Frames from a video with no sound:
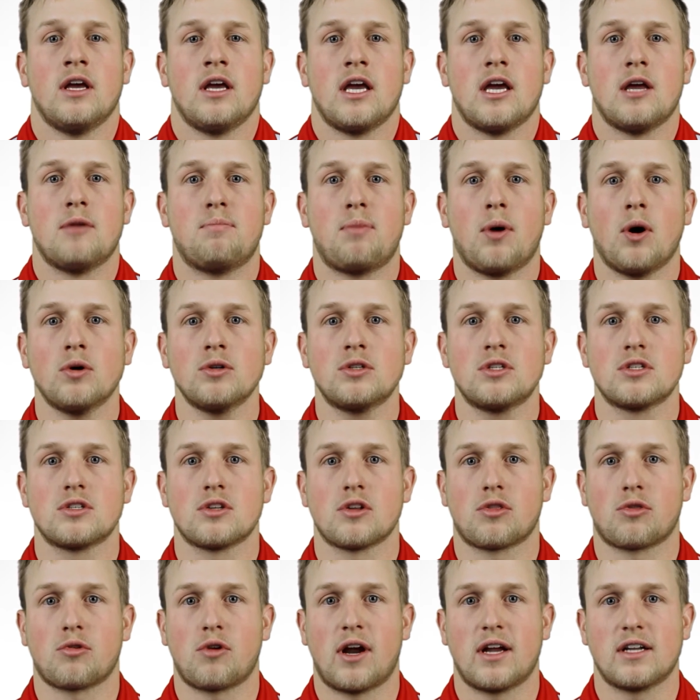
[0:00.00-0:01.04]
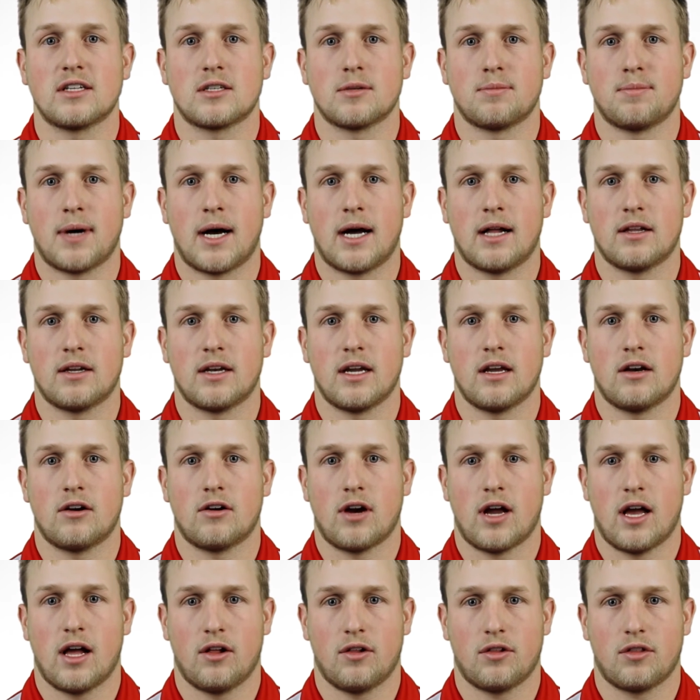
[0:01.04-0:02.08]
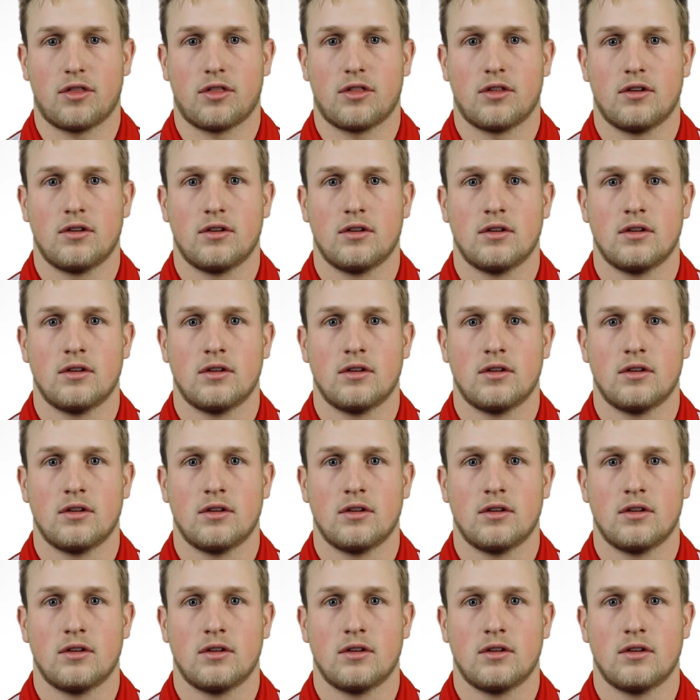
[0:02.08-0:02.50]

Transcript: it poses a threat to pollinator health.